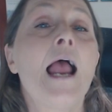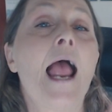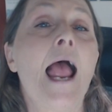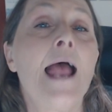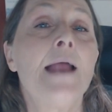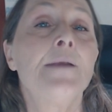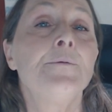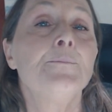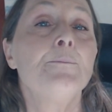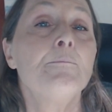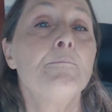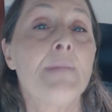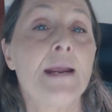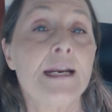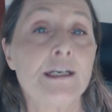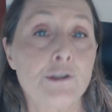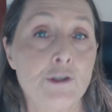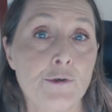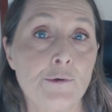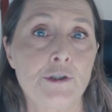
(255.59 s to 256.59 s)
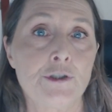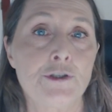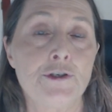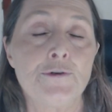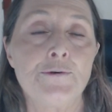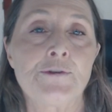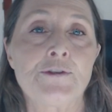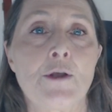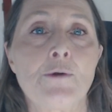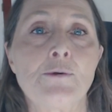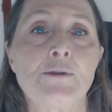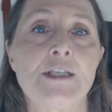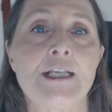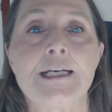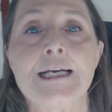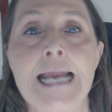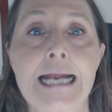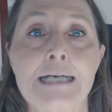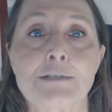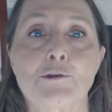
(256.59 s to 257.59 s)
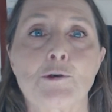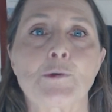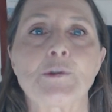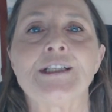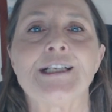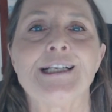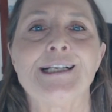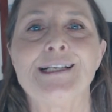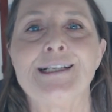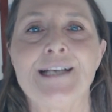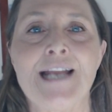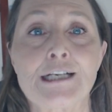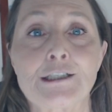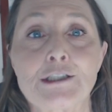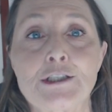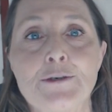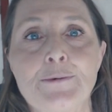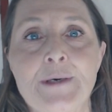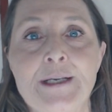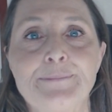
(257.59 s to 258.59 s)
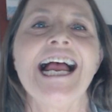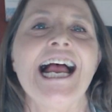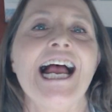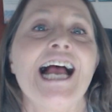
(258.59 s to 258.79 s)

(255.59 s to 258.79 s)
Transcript: and make sure and choose those that naturally connect to it.